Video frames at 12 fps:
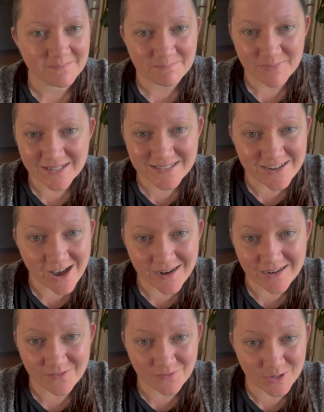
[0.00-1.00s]
but it's not at
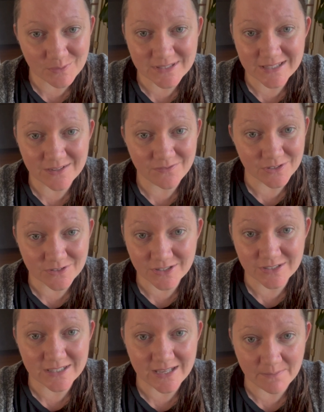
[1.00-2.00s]
a frequency that feels
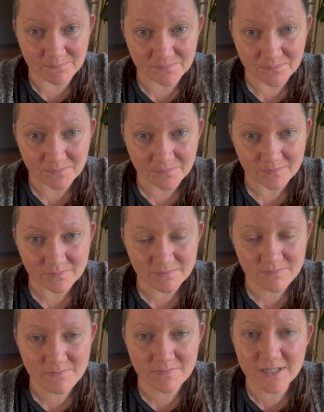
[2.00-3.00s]
good to them.
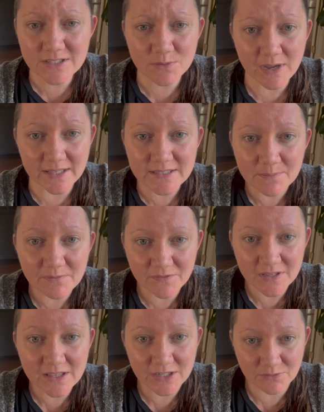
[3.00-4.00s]
And so it ends up
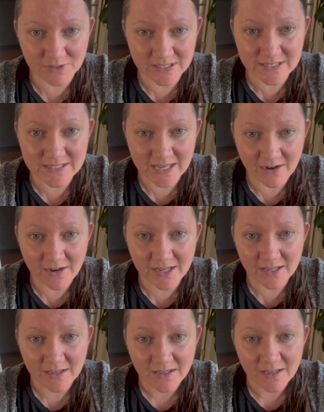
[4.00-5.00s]
feeling really
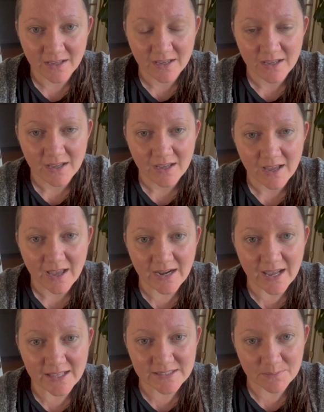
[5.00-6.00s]
scary, and
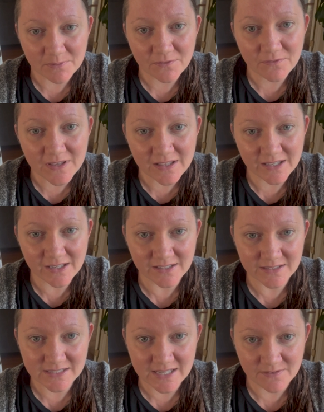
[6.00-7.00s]
it ends up feeling
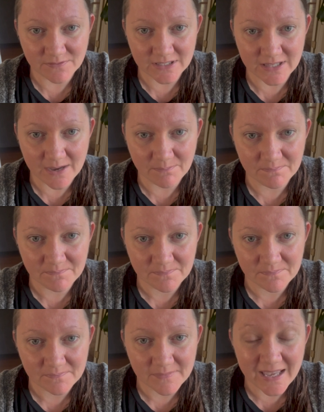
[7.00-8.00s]
unsafe to them,
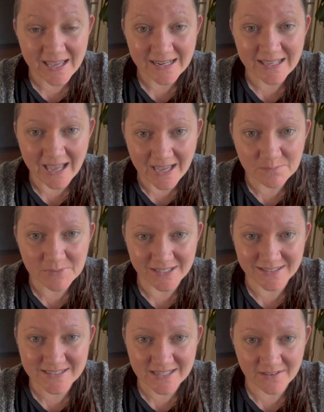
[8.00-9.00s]
and it can be
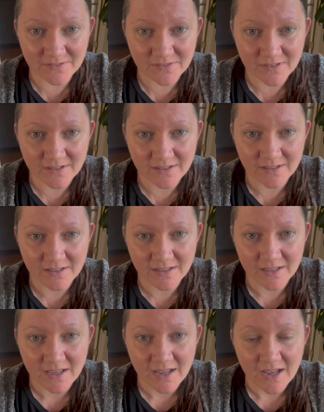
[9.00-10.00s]
unsafe.
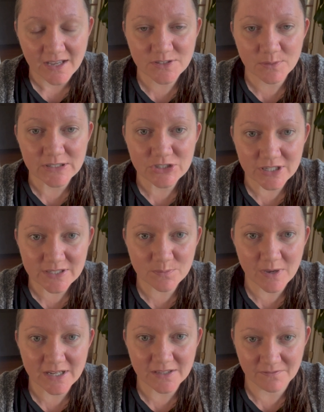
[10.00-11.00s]
And so I just
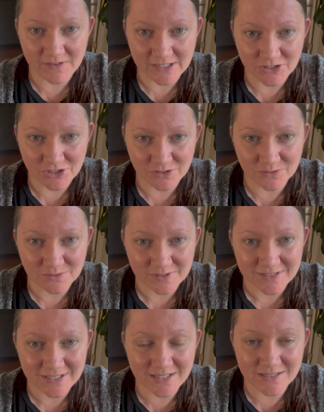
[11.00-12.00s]
want to invite you
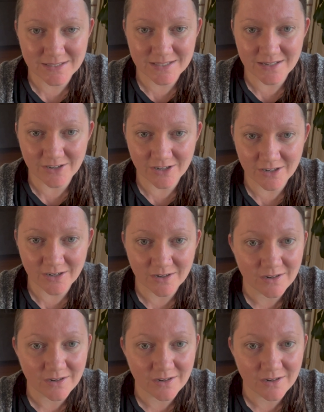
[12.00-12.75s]
to consider